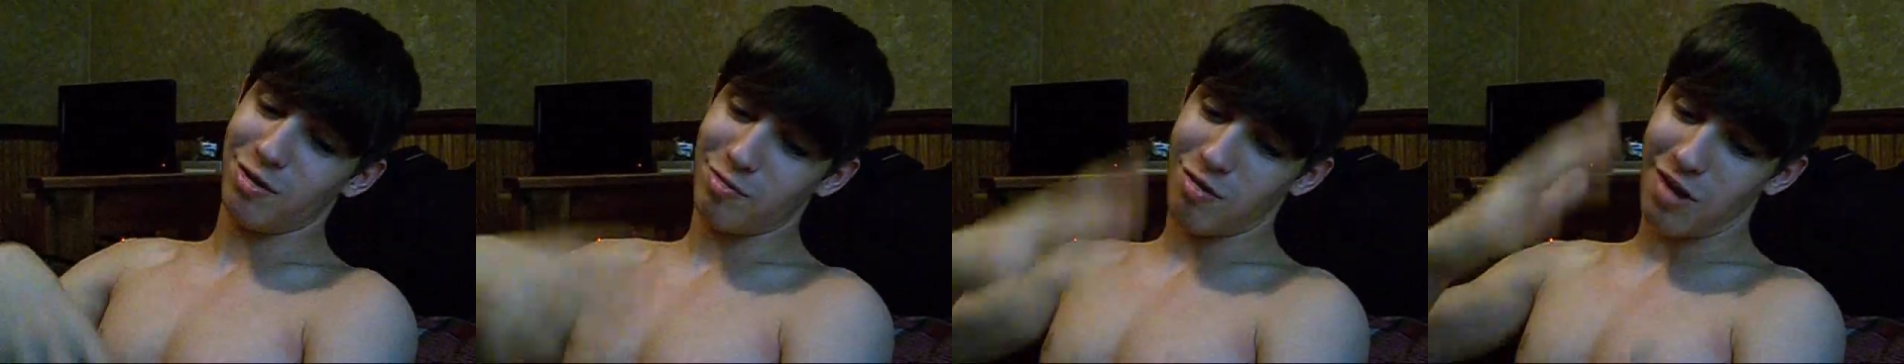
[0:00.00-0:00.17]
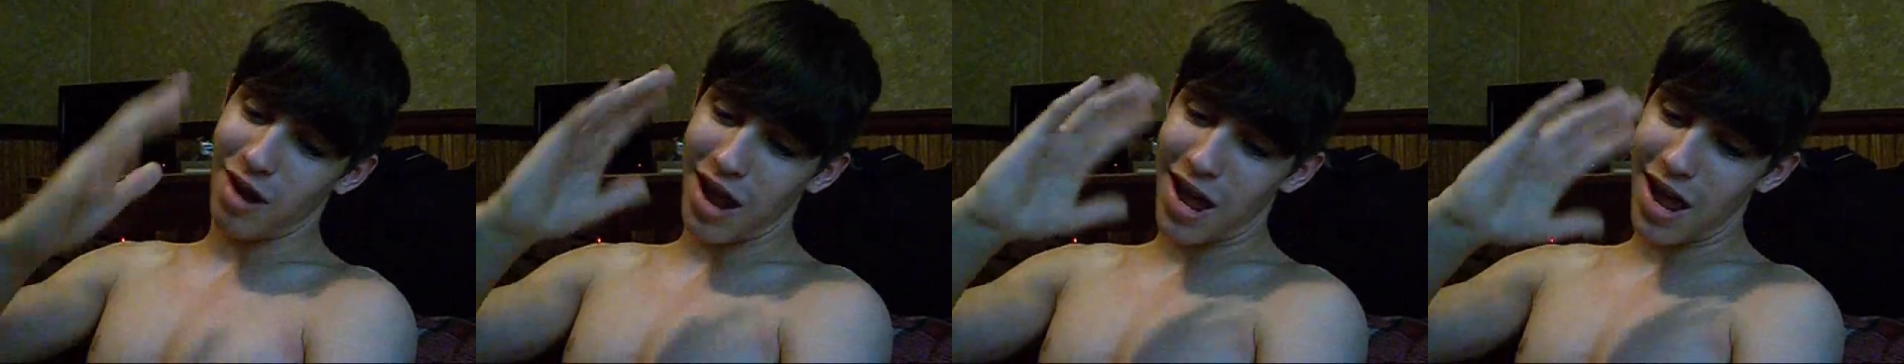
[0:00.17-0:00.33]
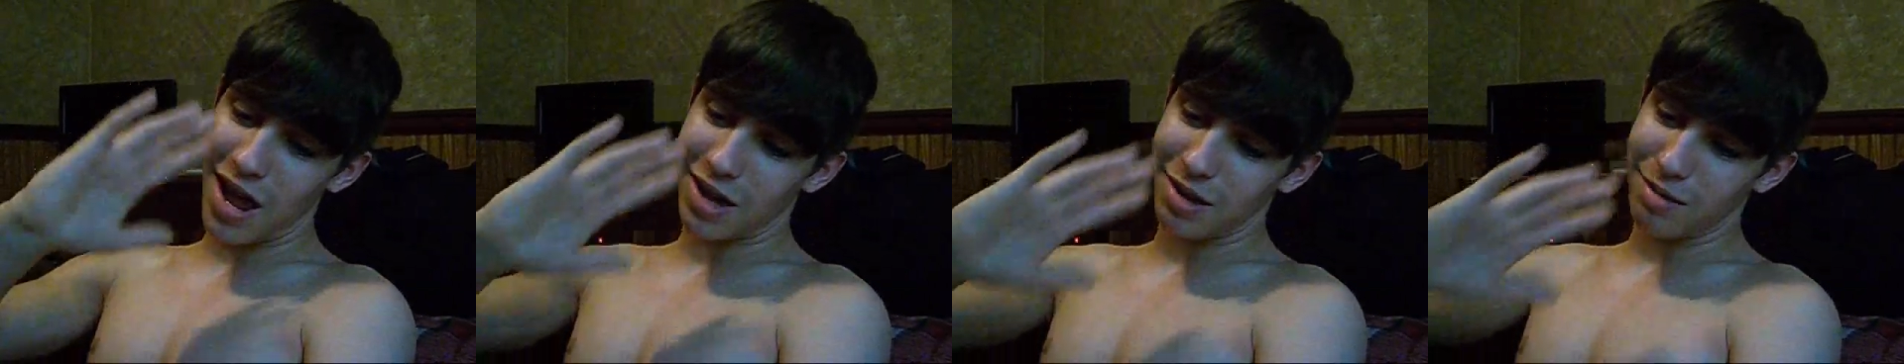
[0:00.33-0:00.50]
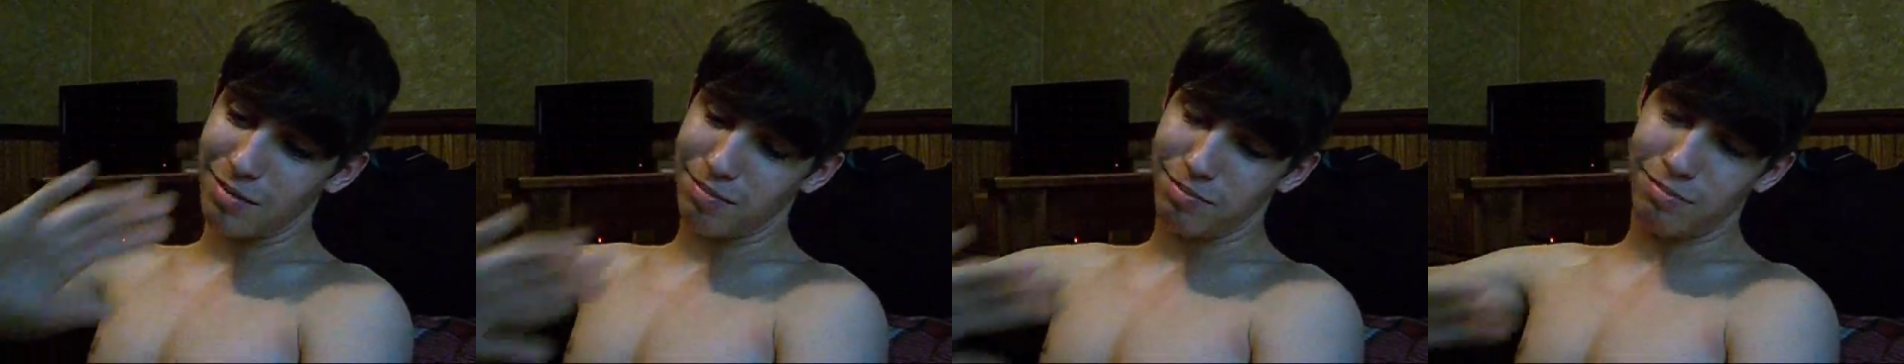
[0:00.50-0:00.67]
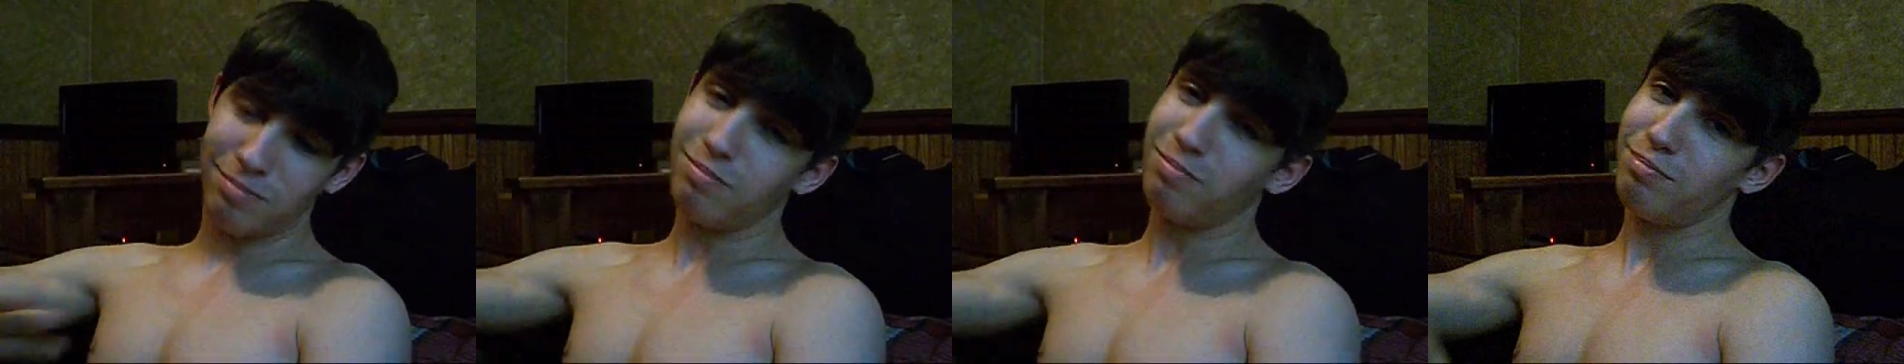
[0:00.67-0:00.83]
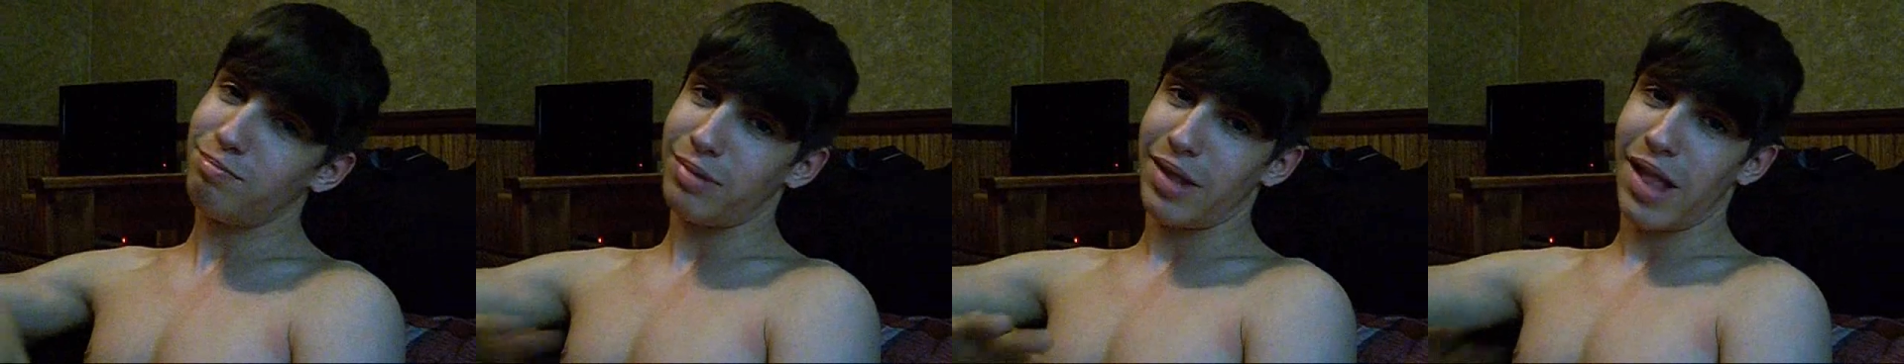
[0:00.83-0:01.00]
drag,
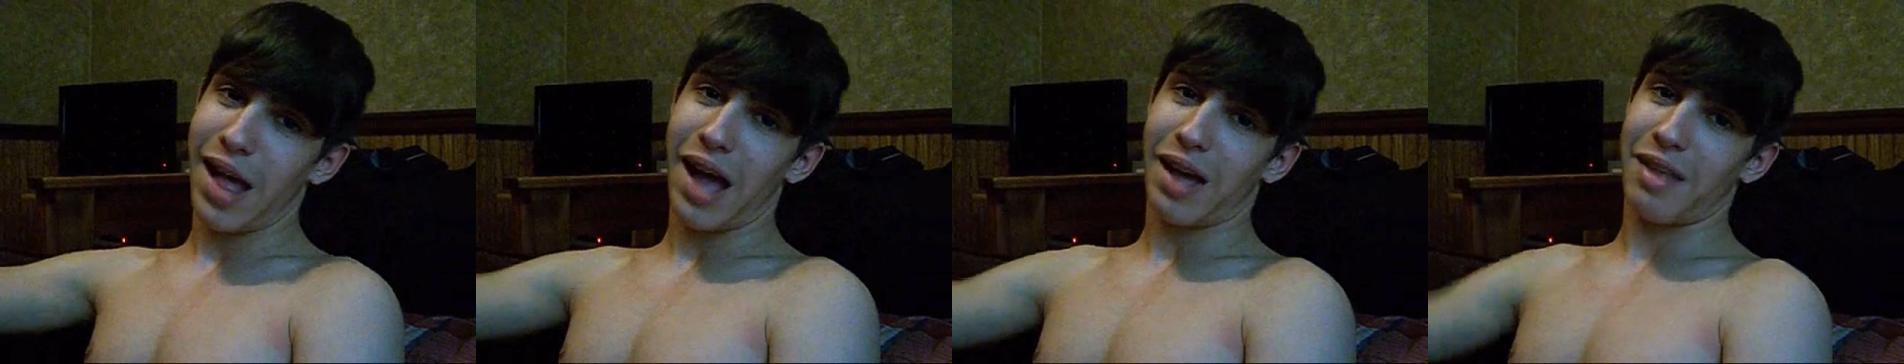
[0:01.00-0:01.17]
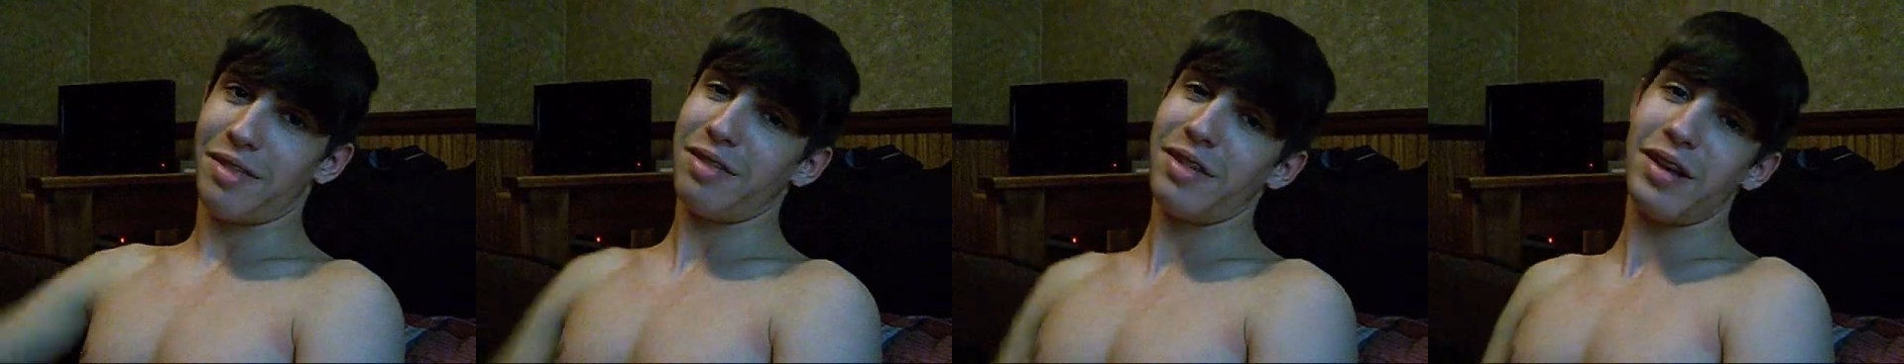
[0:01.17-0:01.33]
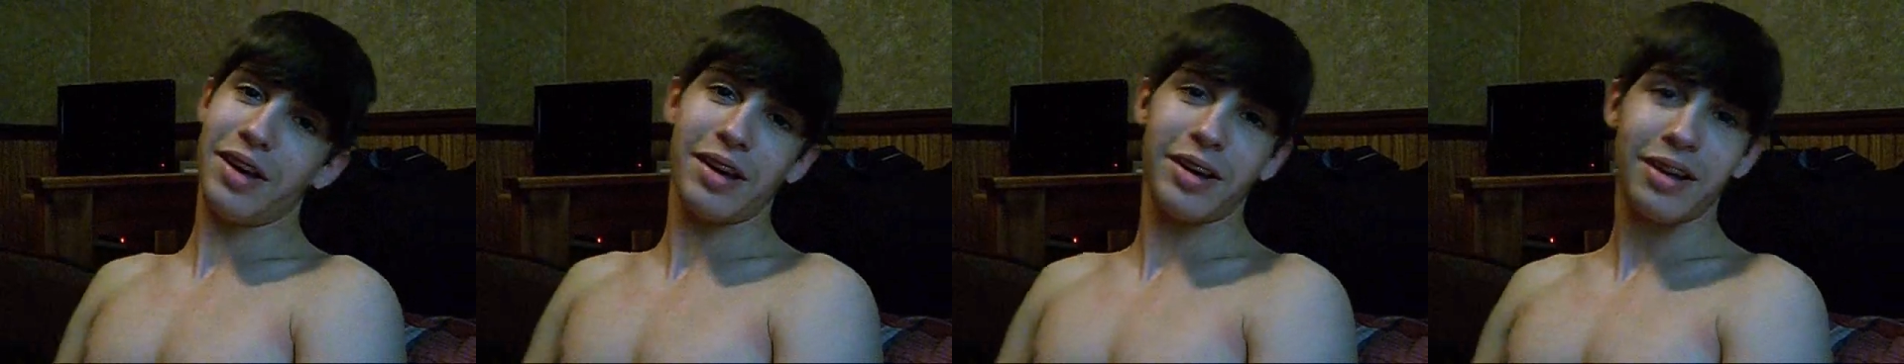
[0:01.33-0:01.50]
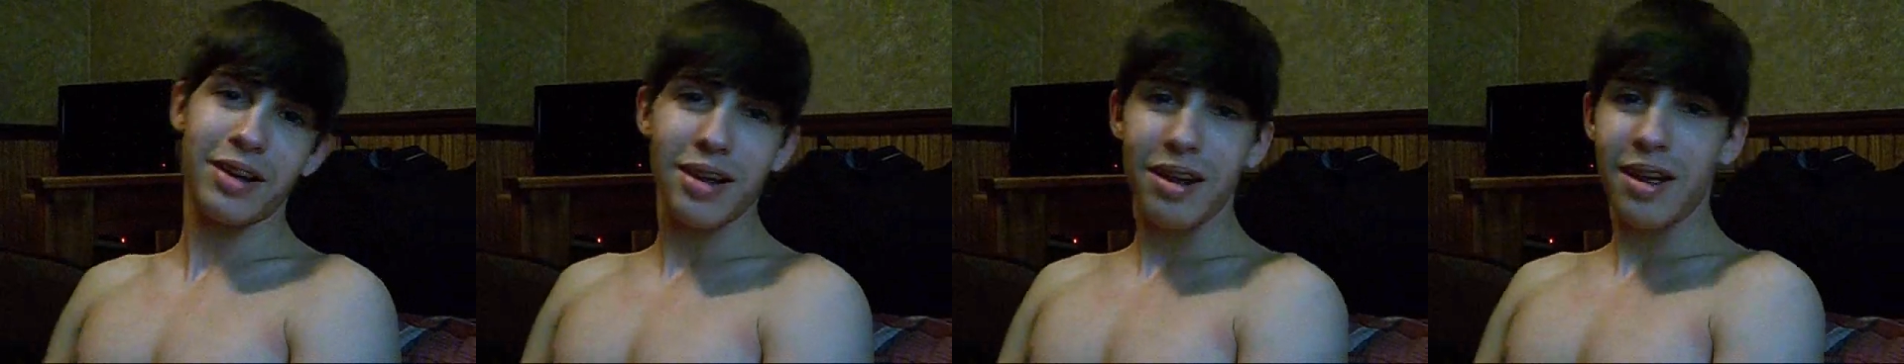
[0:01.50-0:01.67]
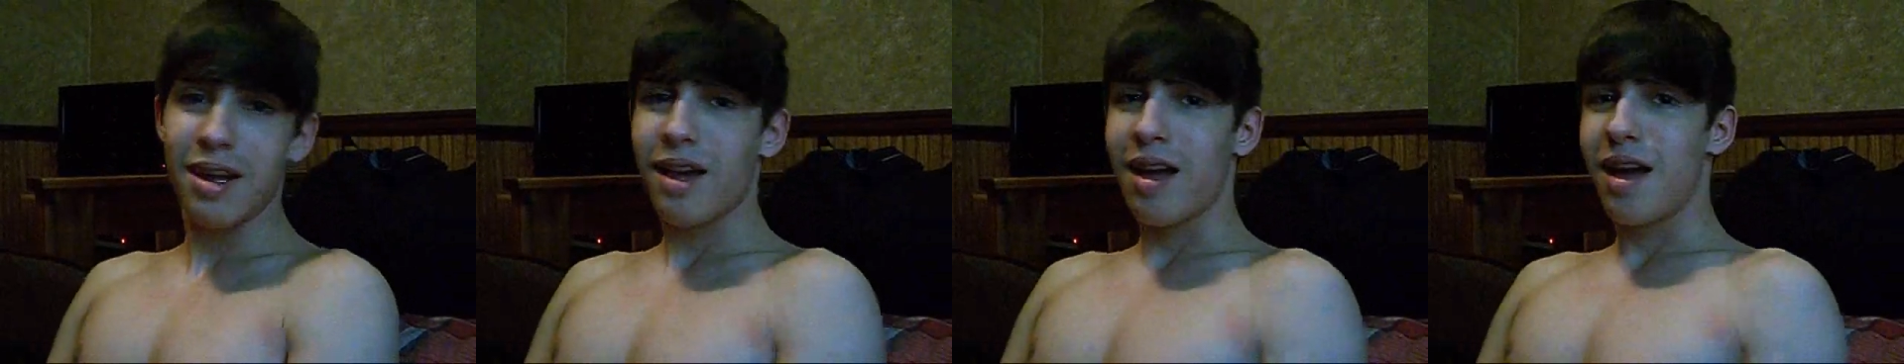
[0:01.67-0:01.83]
black thing.